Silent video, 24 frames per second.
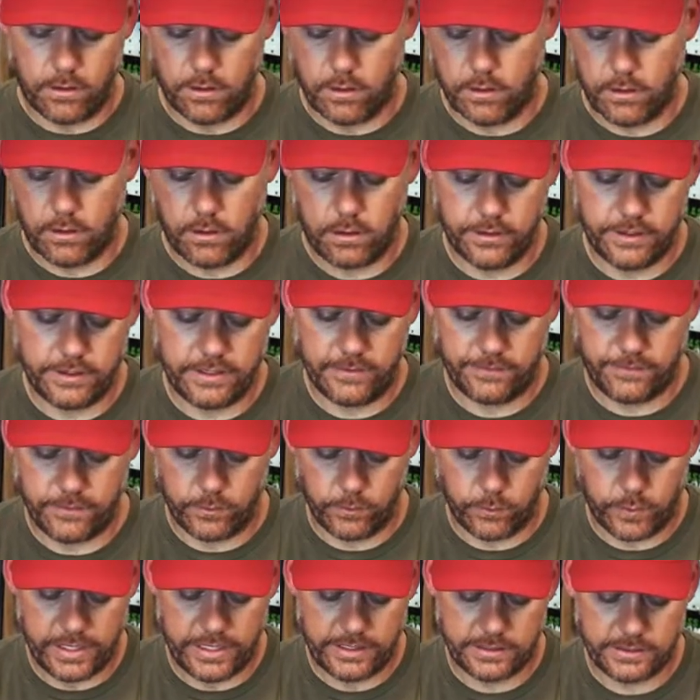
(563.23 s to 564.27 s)
All the different
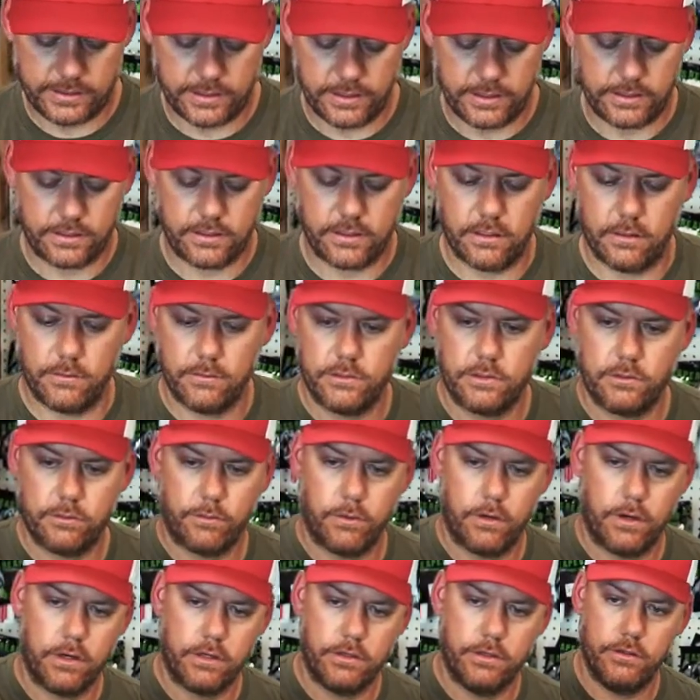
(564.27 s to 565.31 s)
weight systems. We're
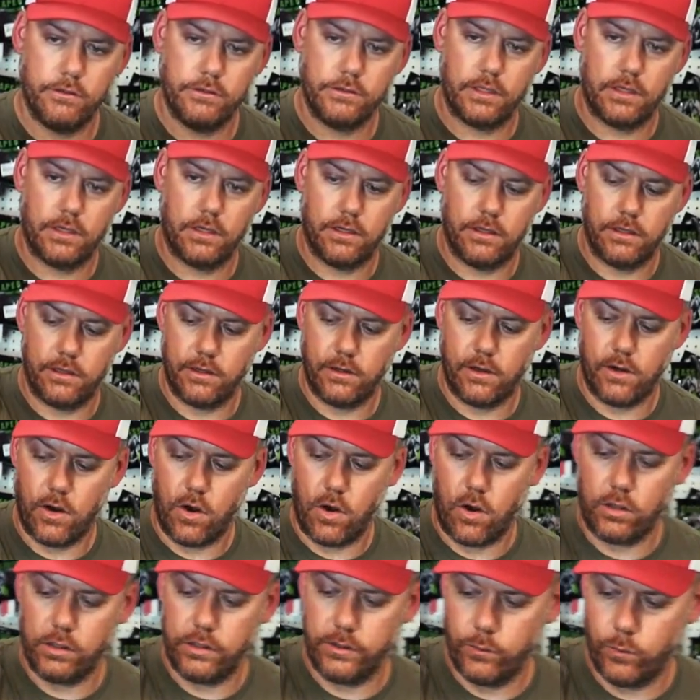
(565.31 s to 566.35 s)
going to use a
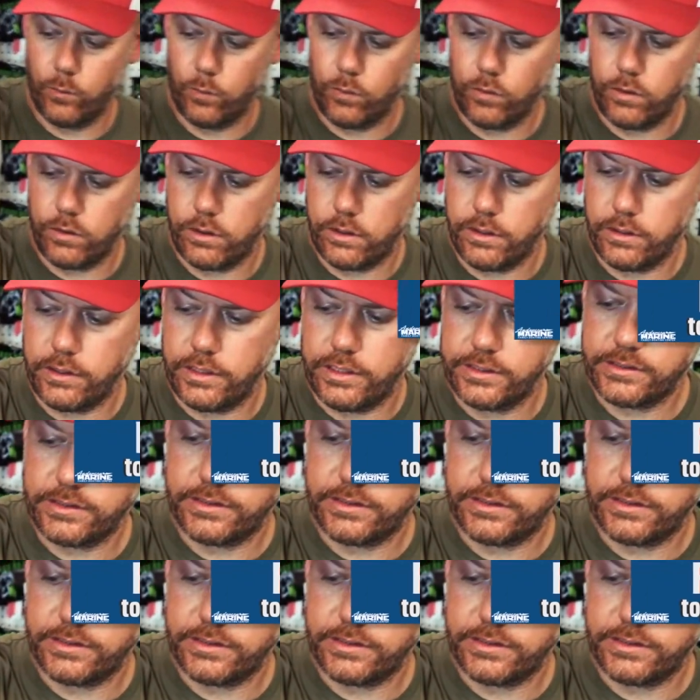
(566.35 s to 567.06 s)
all-in-one. This